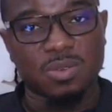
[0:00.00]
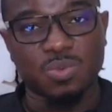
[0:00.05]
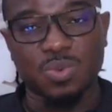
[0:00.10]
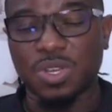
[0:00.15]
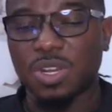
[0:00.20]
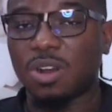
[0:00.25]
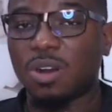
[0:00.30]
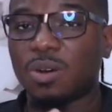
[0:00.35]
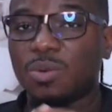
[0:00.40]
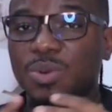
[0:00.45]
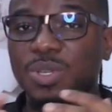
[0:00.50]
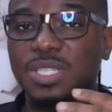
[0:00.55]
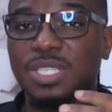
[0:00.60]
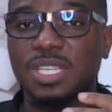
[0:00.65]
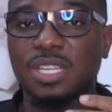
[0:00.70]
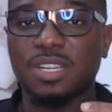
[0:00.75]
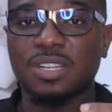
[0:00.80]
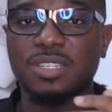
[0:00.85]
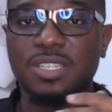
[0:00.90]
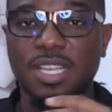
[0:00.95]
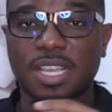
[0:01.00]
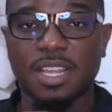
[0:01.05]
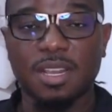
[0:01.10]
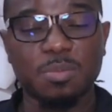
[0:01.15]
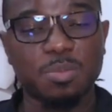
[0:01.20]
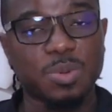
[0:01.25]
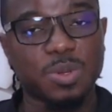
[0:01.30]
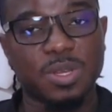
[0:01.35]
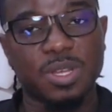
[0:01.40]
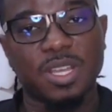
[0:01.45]
We are always here to
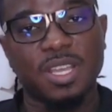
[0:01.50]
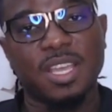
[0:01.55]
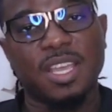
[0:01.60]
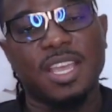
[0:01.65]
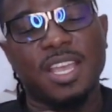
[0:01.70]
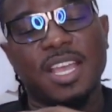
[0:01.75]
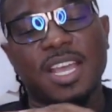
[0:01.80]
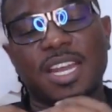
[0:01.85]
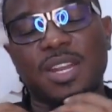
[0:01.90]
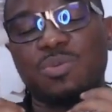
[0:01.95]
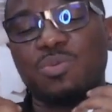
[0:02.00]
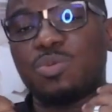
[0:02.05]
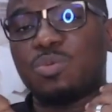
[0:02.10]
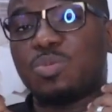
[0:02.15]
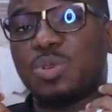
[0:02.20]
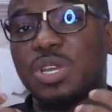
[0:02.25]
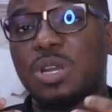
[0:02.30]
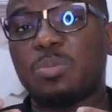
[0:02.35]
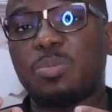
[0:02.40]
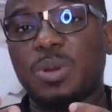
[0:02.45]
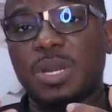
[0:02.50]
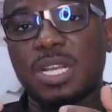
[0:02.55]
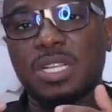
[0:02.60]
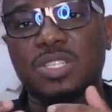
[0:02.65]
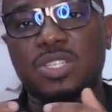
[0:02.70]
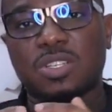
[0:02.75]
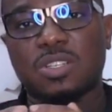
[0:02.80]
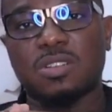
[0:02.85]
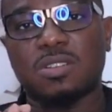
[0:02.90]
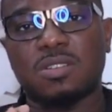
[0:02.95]
help, and it would be our
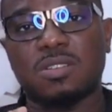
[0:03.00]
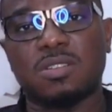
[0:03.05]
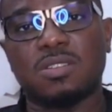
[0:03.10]
pleasure